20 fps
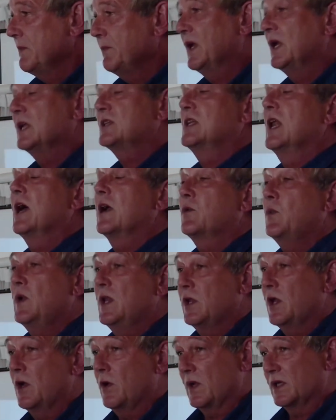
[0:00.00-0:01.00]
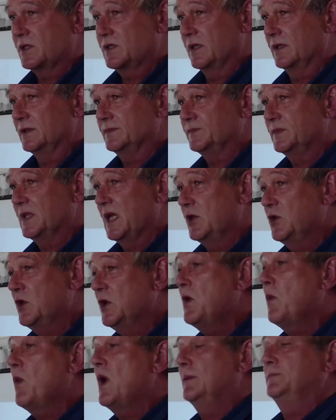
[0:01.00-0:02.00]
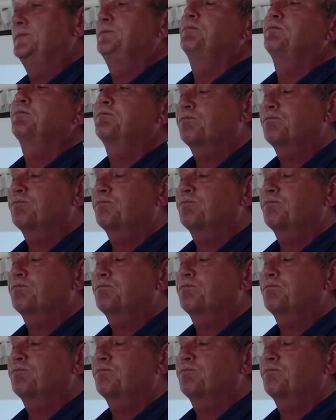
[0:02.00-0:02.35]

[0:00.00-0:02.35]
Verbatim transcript: but it's like we know each other. And you know what?